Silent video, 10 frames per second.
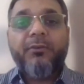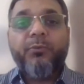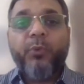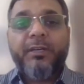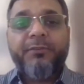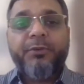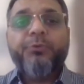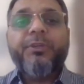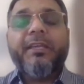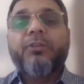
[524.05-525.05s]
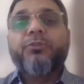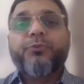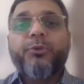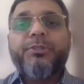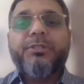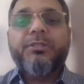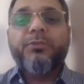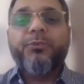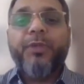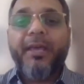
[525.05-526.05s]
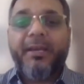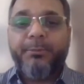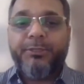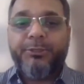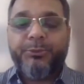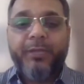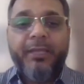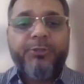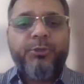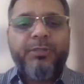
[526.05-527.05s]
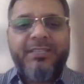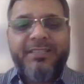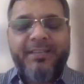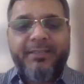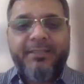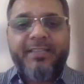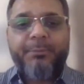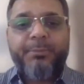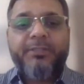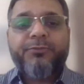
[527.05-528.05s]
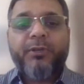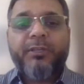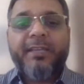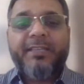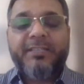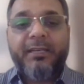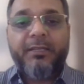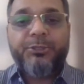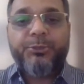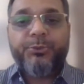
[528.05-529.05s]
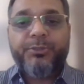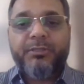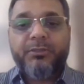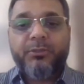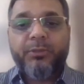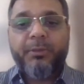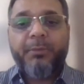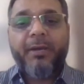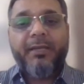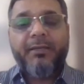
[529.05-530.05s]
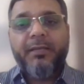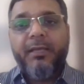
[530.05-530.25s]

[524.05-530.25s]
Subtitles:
whatever we can influence we are able to. So these are the examples for the external issues, so keep in mind